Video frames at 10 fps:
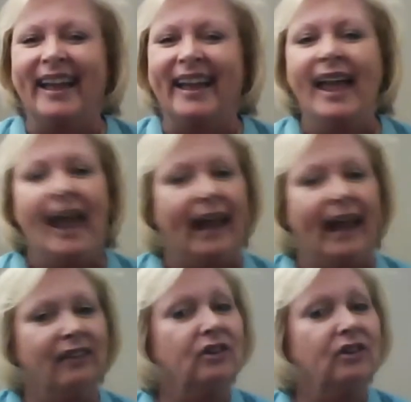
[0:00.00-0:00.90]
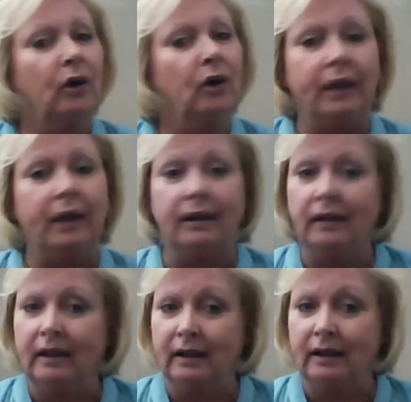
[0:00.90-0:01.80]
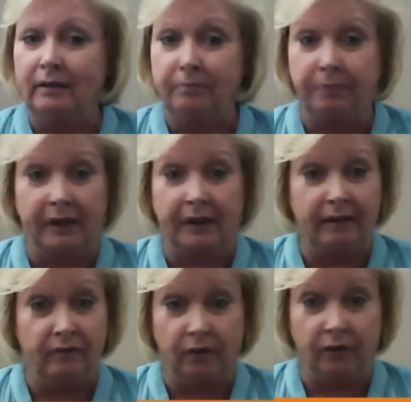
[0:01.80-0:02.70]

And so we bring forth